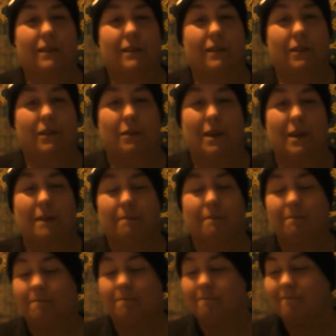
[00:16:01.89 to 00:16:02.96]
So yeah,
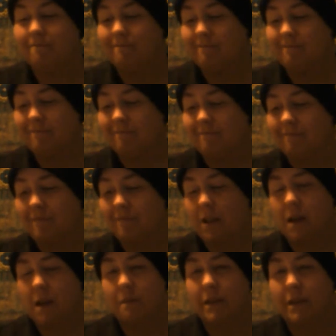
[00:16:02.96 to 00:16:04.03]

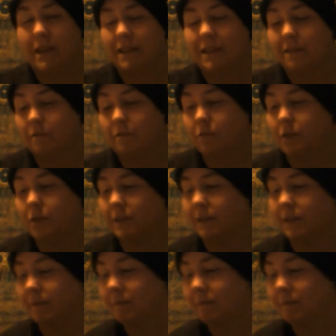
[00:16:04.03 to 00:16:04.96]
I might. We'll see.